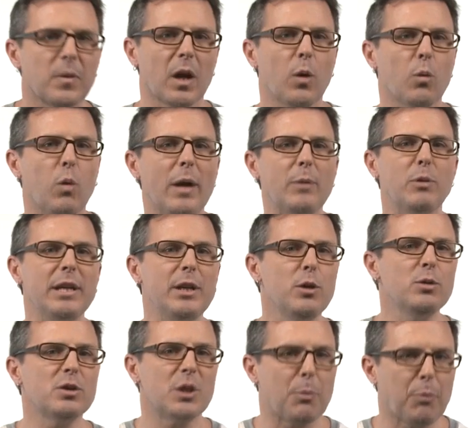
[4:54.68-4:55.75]
When we
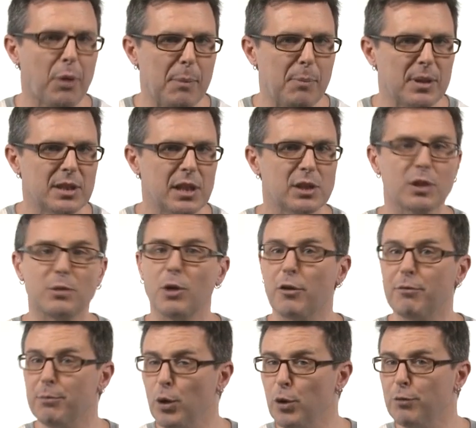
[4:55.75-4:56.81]
use the preposition of
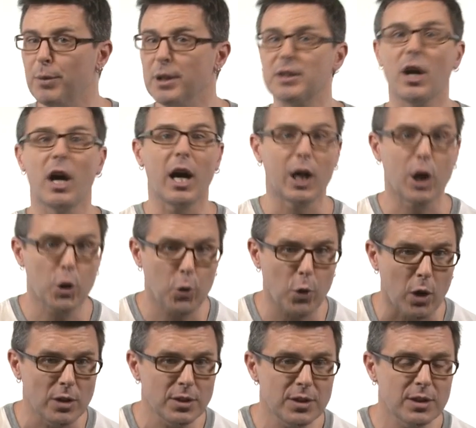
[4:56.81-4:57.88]
movement
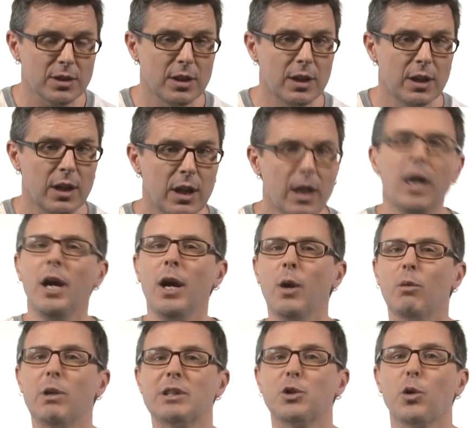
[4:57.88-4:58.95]
across,
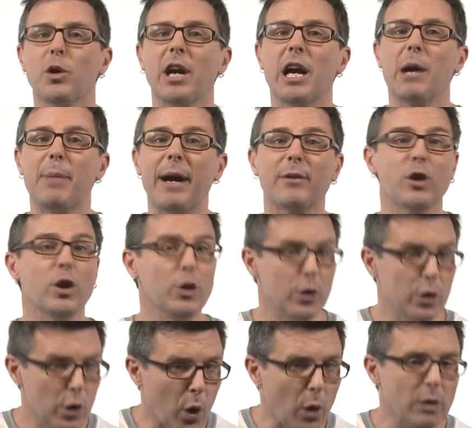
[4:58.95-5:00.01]
we're talking about
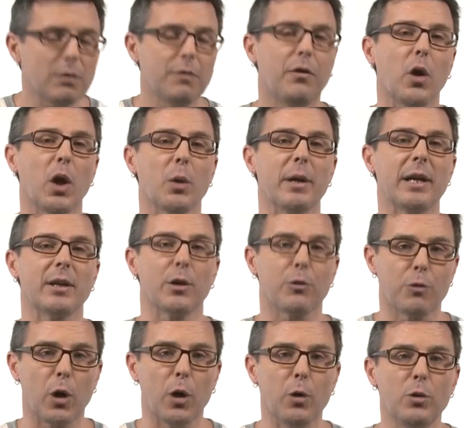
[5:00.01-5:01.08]
not following the
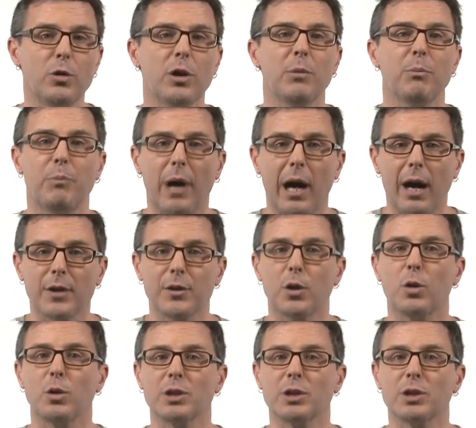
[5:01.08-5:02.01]
road, path or